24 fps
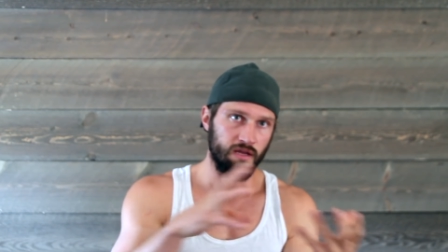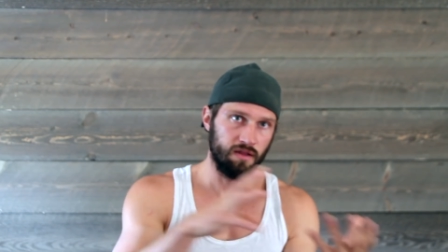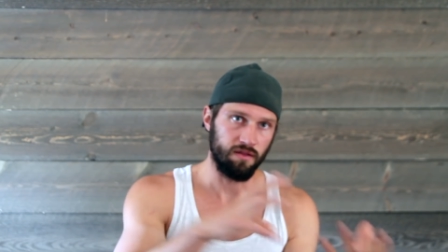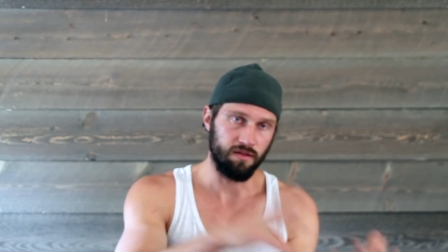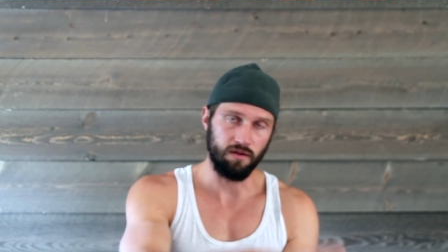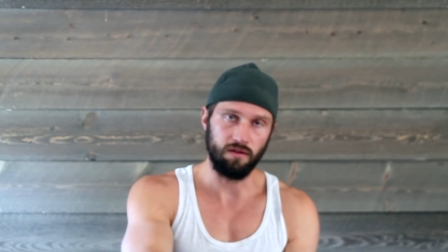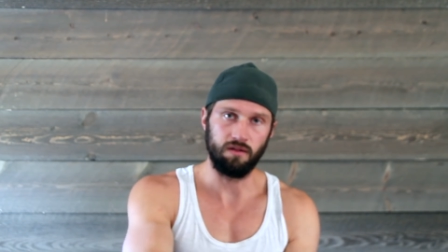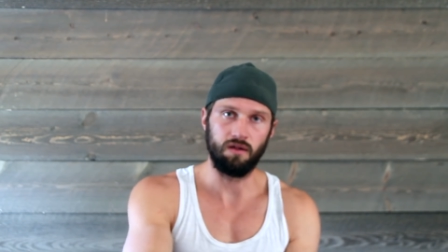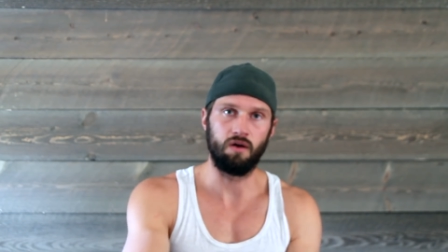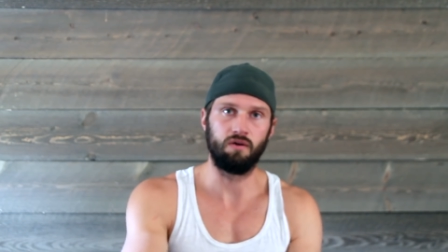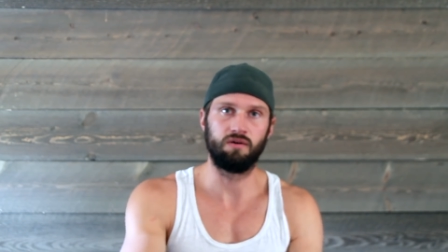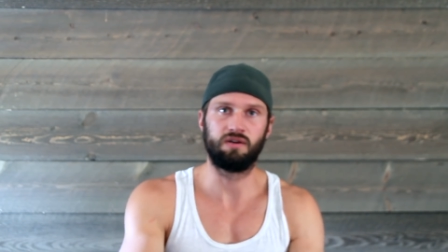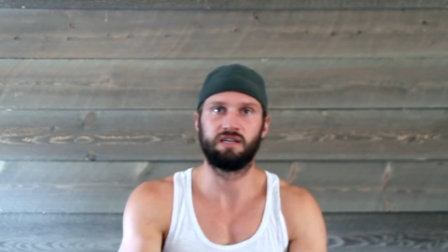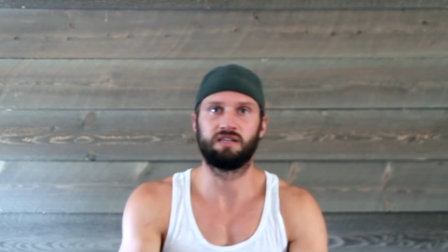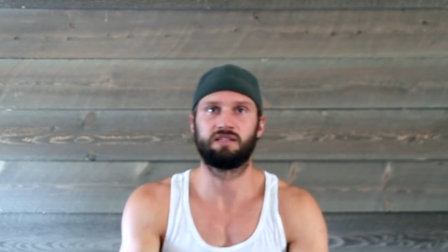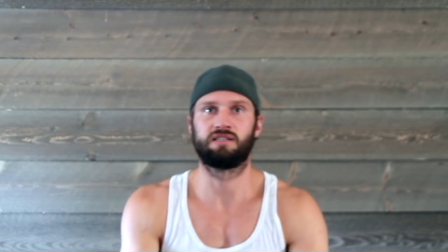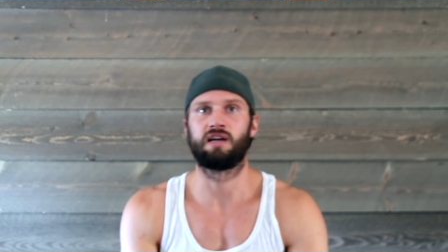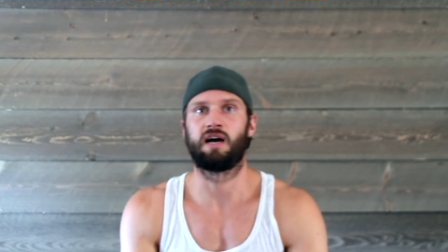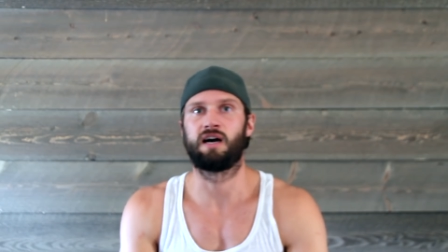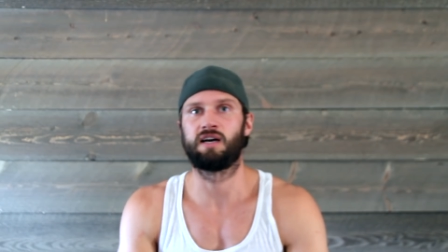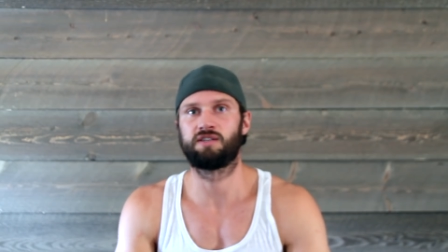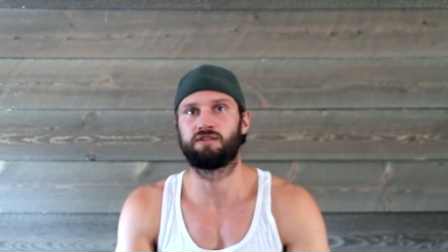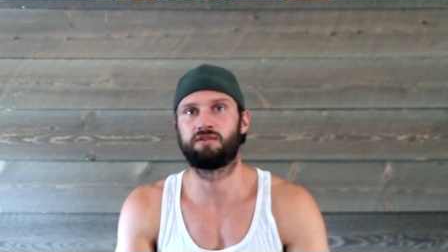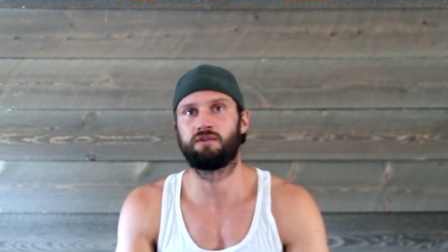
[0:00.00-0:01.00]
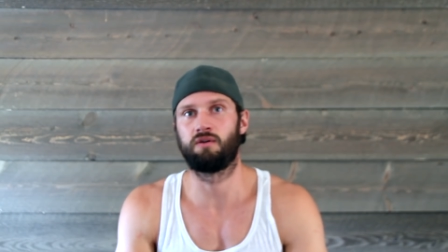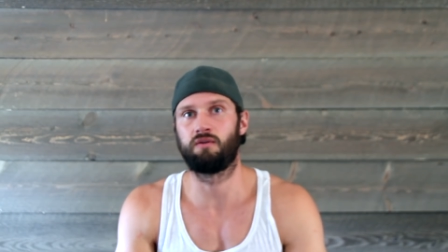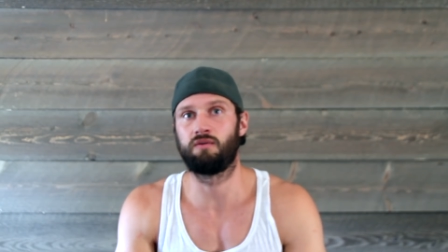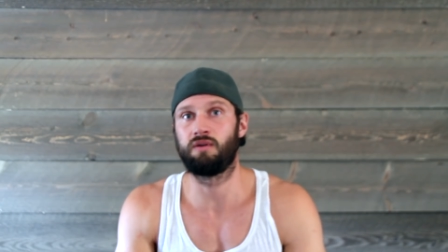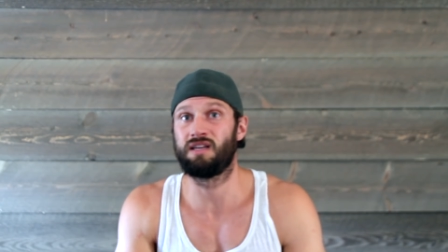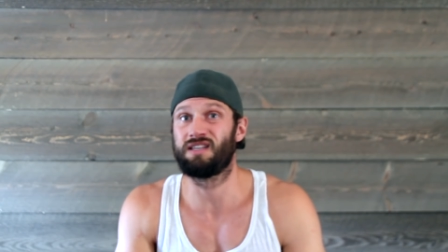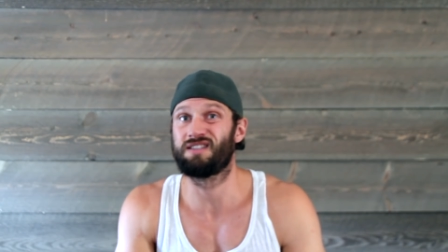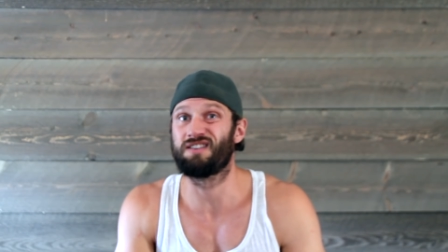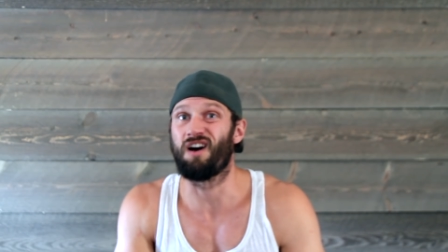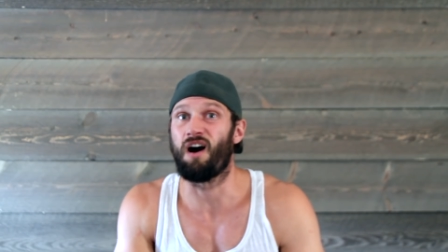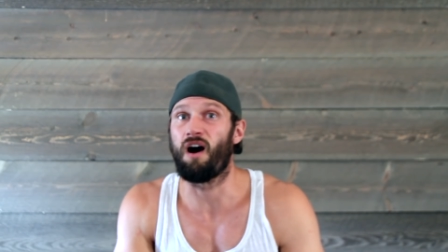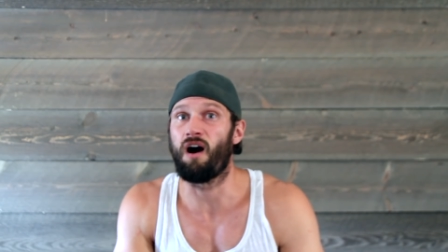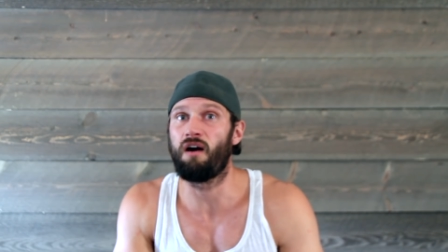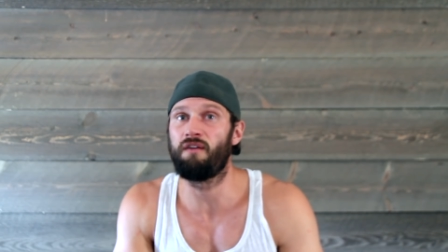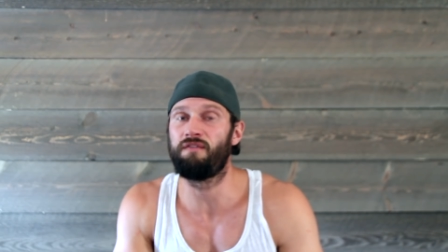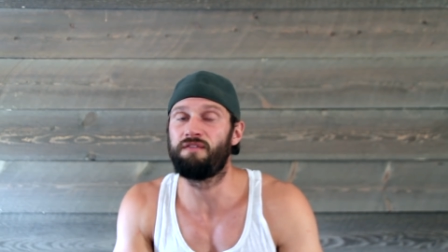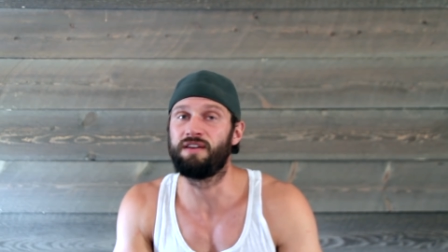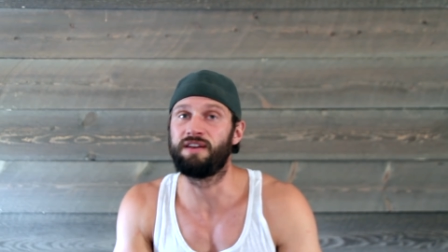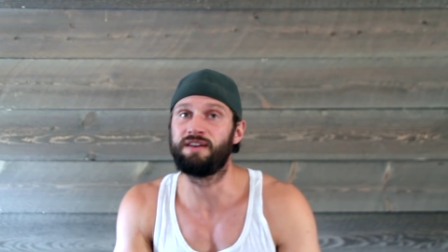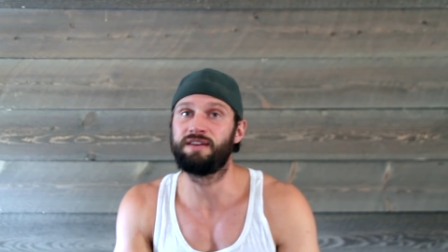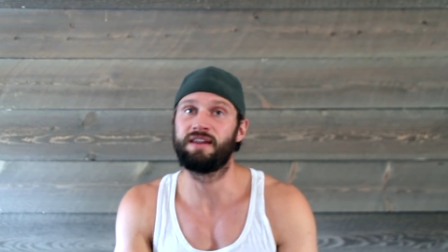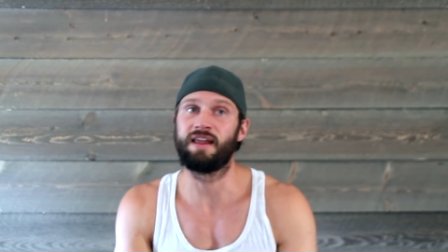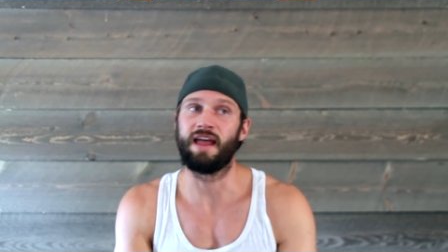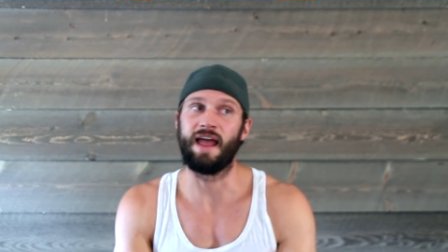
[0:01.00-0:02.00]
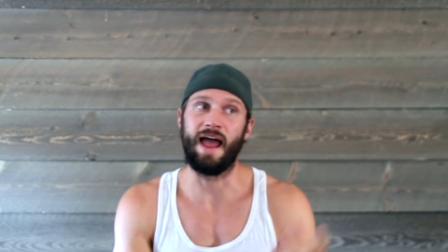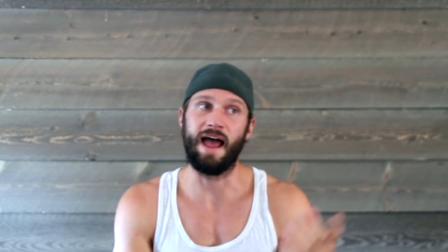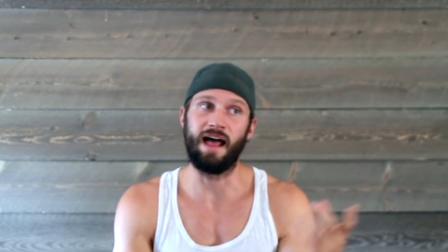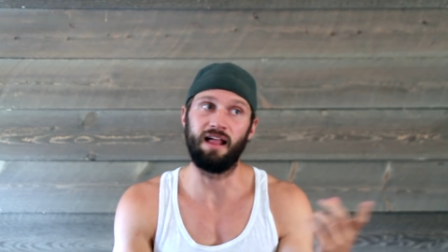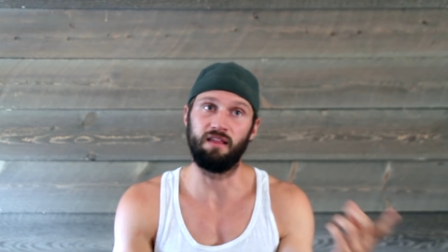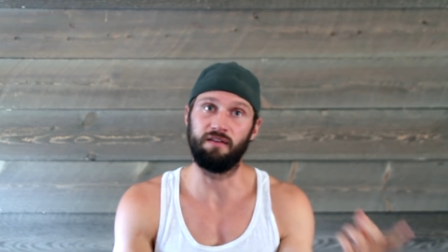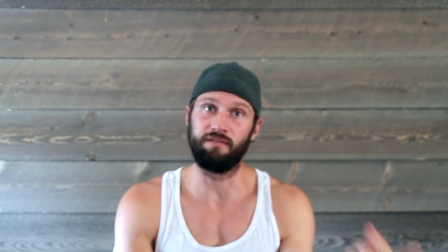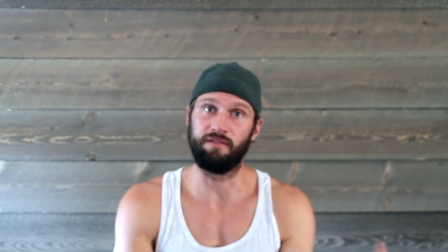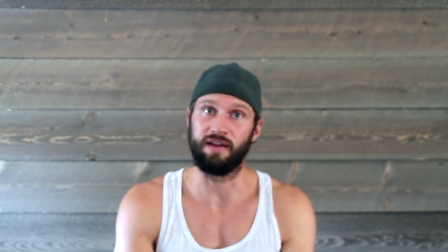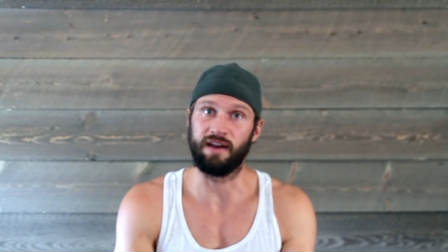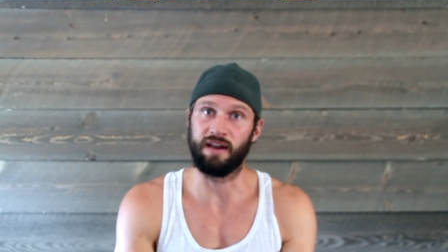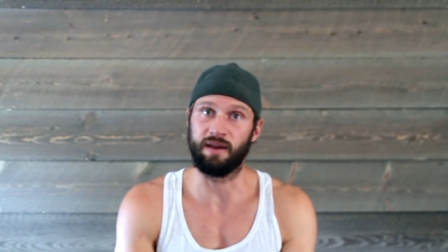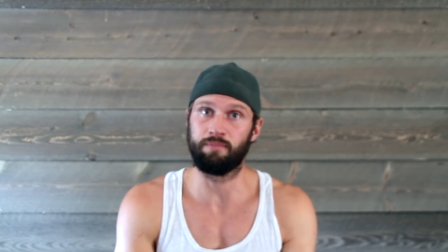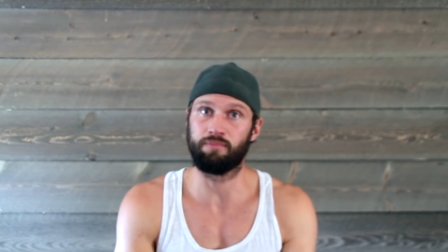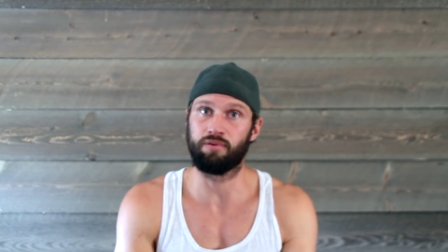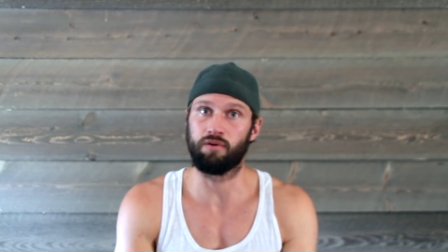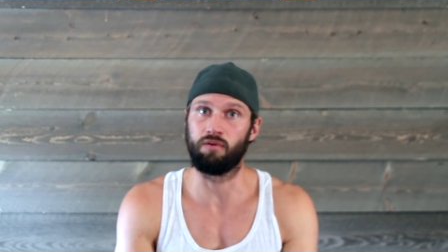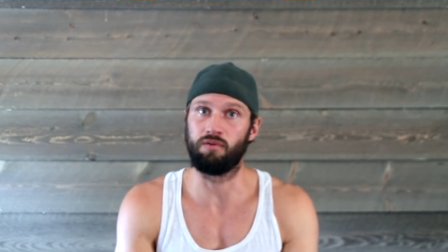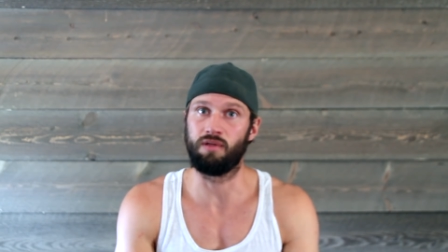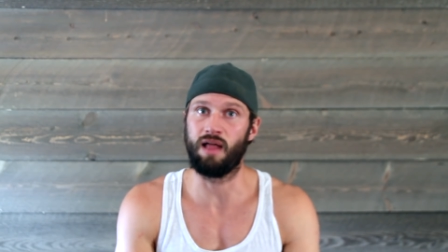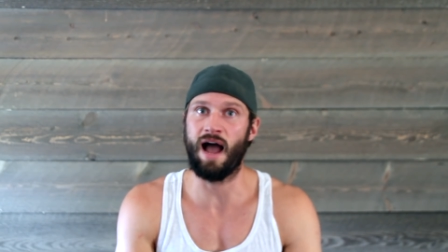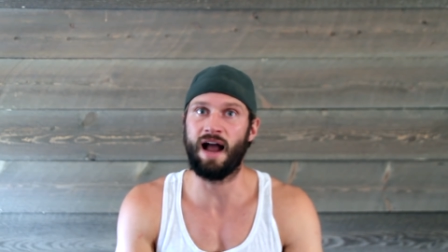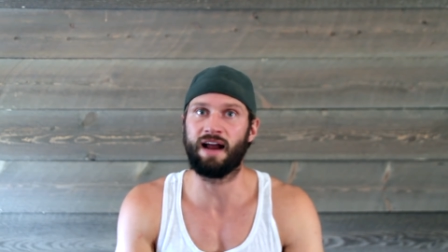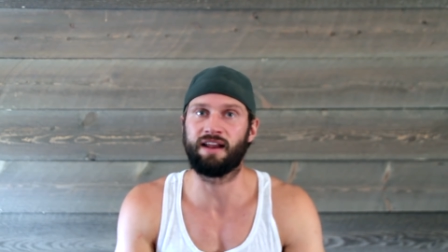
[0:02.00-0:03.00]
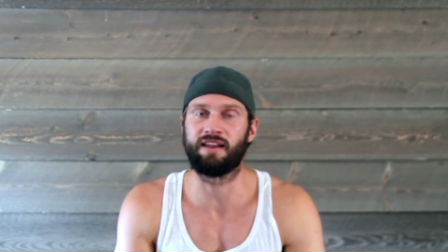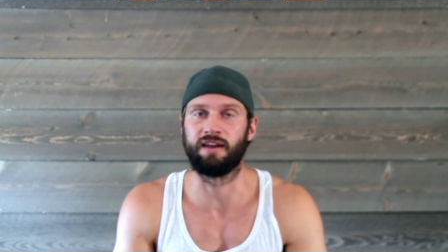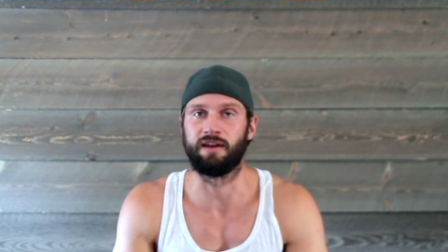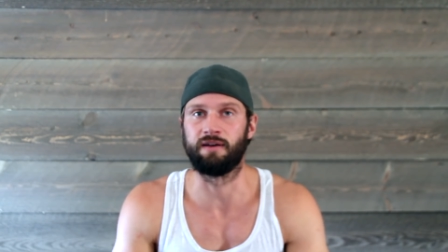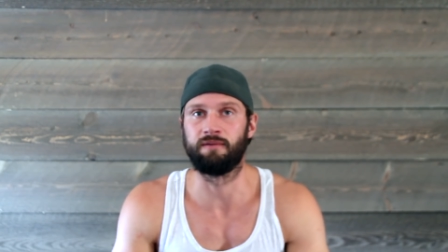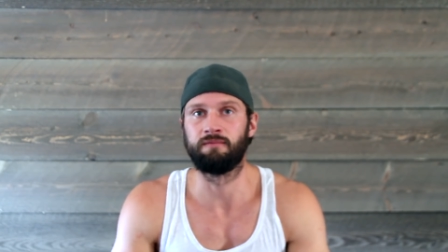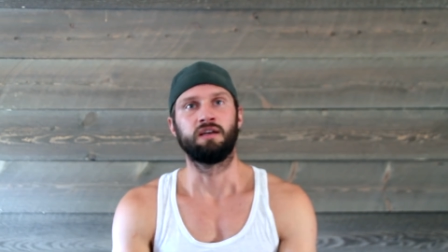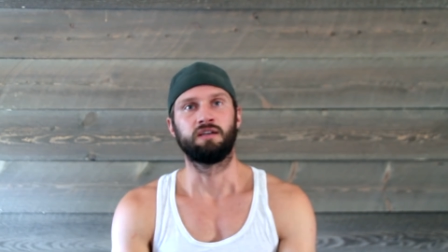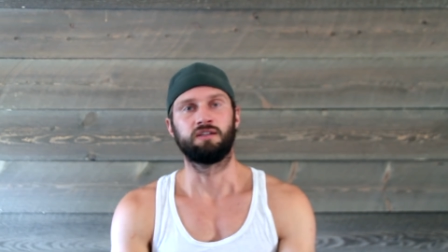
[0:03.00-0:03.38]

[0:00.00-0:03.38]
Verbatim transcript: the low testosterone is often elevated prolactin.